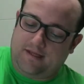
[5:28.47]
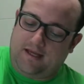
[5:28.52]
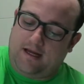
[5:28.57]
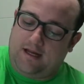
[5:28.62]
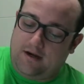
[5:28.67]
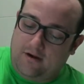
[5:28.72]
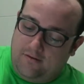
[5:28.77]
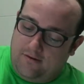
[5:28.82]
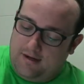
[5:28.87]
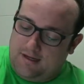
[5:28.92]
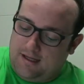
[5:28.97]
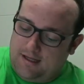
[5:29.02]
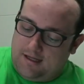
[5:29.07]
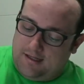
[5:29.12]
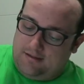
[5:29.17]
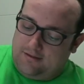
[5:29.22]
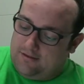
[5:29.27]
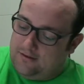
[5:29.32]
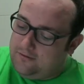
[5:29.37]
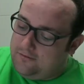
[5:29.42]
I know we're getting
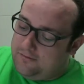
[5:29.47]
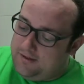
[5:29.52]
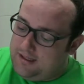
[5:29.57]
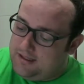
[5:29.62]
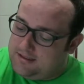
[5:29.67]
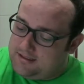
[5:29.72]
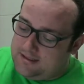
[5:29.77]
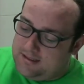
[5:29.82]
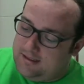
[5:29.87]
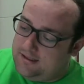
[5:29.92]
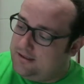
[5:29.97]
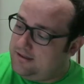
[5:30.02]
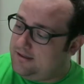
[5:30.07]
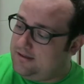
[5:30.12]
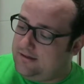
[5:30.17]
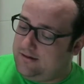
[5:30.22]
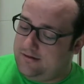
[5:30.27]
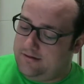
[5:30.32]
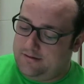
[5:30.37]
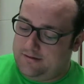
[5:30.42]
into the weeds
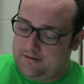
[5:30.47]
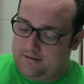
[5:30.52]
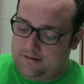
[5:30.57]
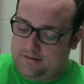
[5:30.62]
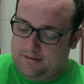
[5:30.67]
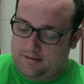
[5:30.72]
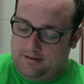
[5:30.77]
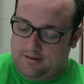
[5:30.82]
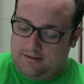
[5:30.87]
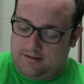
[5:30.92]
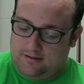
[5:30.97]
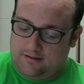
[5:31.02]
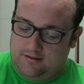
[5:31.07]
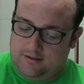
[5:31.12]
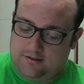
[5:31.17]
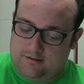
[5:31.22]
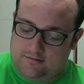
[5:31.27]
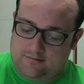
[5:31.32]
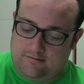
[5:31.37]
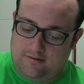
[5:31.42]
here.
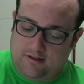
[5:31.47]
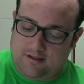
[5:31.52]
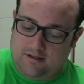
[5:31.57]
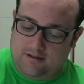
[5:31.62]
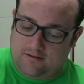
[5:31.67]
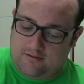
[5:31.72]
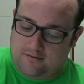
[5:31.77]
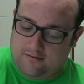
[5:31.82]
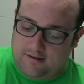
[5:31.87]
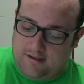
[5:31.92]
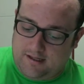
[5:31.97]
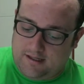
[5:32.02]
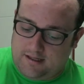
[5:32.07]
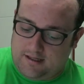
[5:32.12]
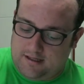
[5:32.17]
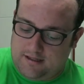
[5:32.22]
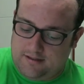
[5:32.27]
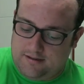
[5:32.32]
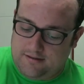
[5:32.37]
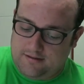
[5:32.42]
Do this really
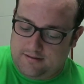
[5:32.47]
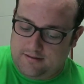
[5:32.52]
quick.